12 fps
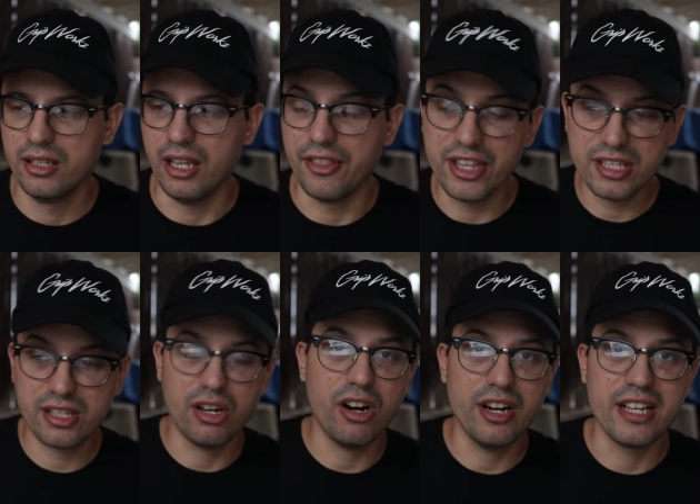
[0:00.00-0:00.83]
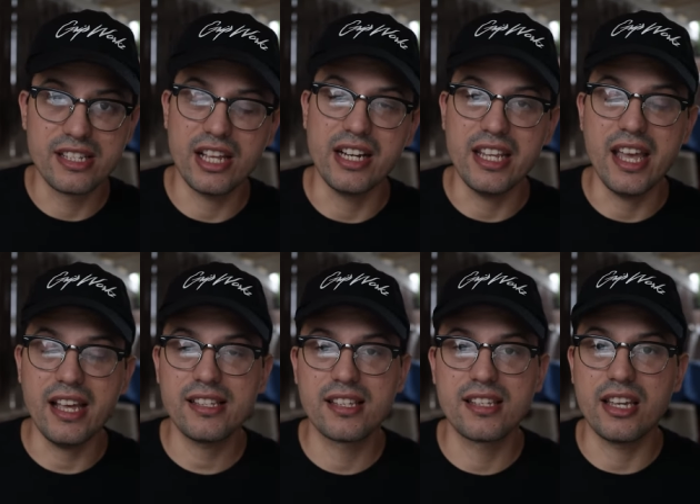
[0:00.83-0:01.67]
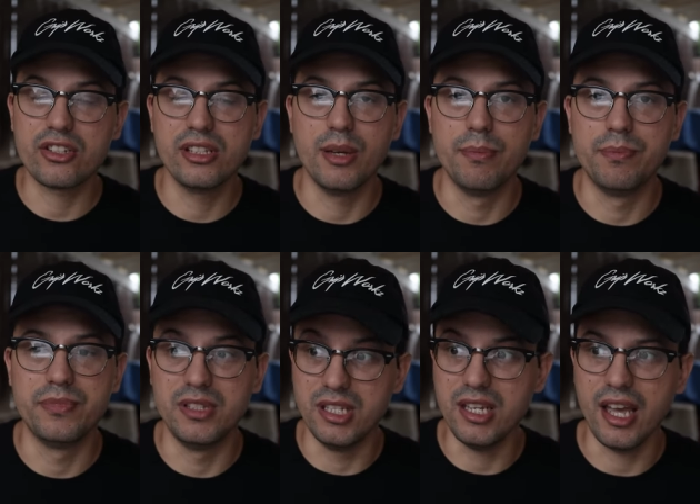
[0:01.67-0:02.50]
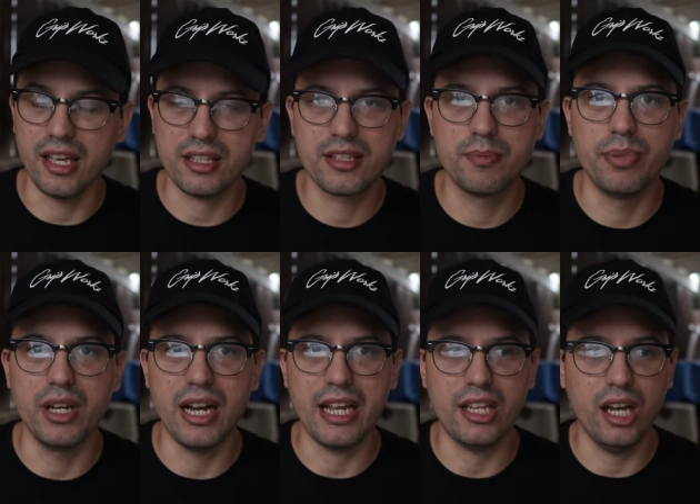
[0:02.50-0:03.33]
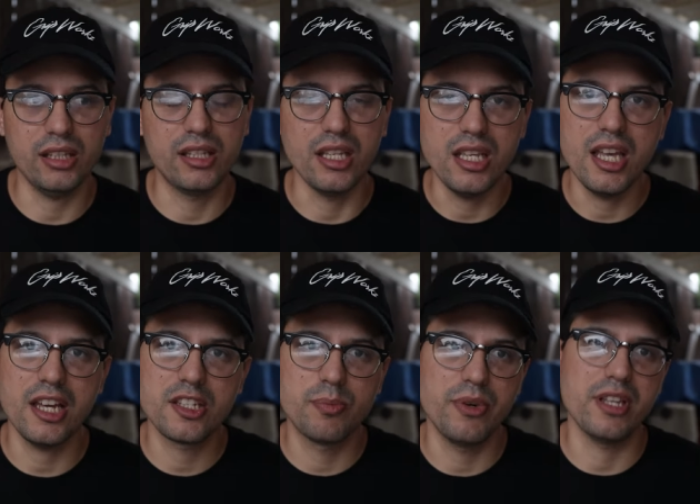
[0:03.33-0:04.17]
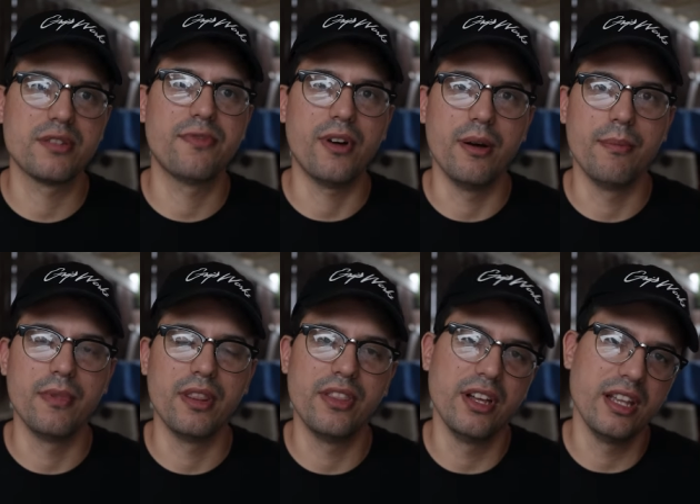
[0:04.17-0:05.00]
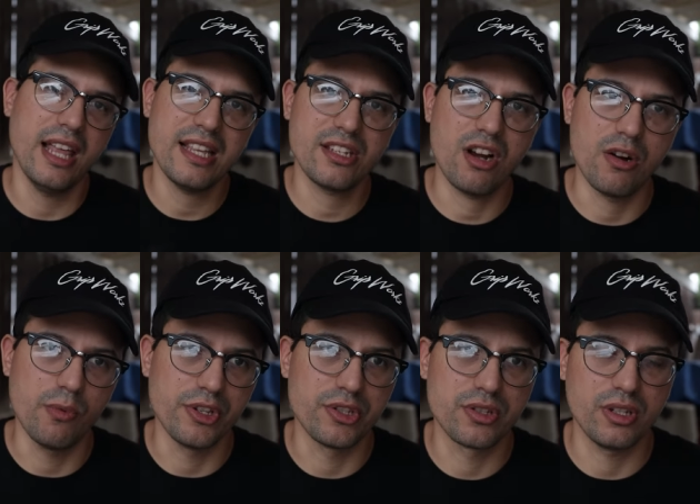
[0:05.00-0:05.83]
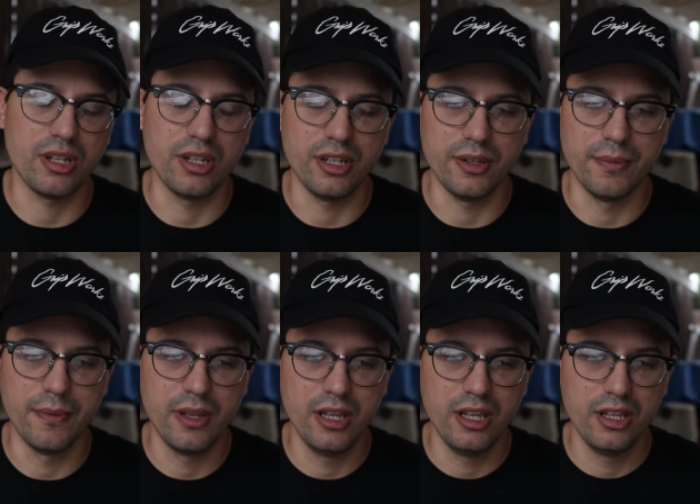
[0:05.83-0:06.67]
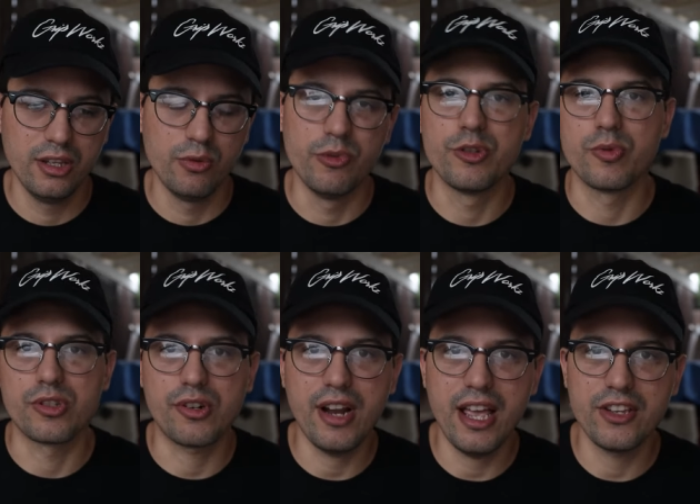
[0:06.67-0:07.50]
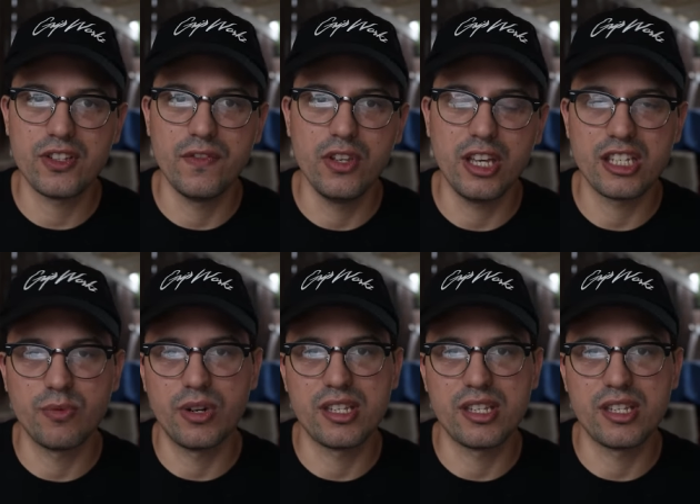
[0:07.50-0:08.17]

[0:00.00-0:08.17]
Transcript: Now this car is not an EX, this is actually a DX, but I got the EX brakes from the last car, which was crashed, if you guys